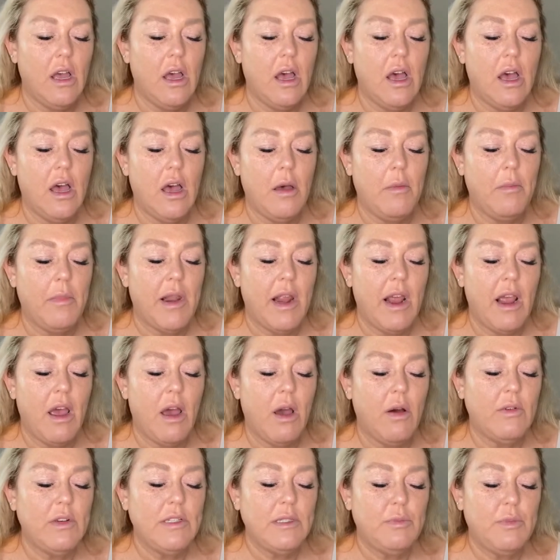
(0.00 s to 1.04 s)
But I
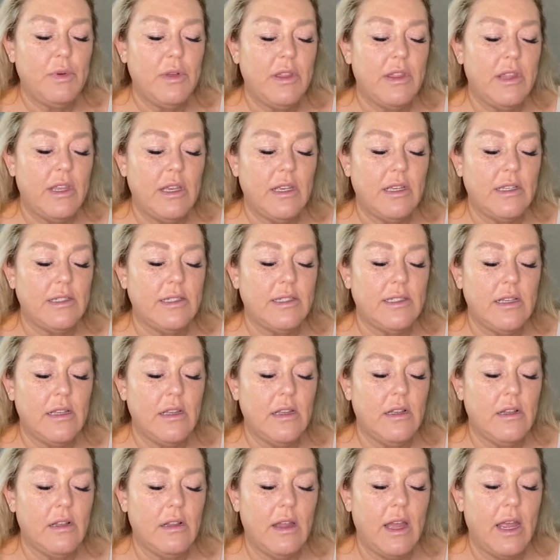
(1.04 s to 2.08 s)
always put this
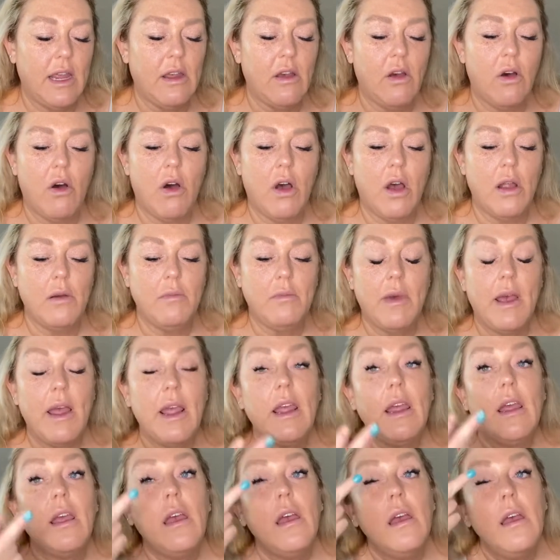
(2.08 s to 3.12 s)
like on
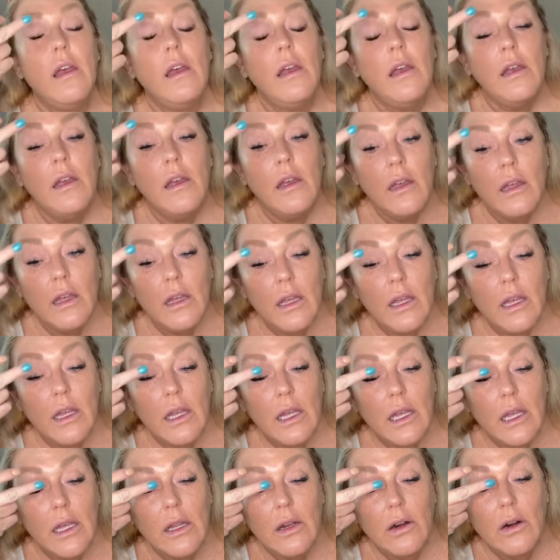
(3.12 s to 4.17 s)
my
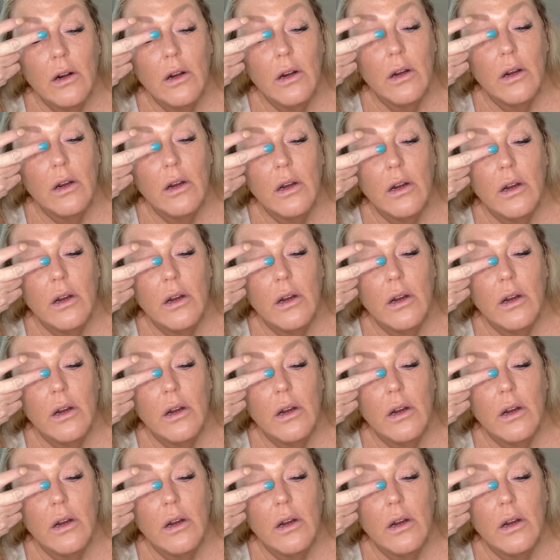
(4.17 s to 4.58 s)
inner,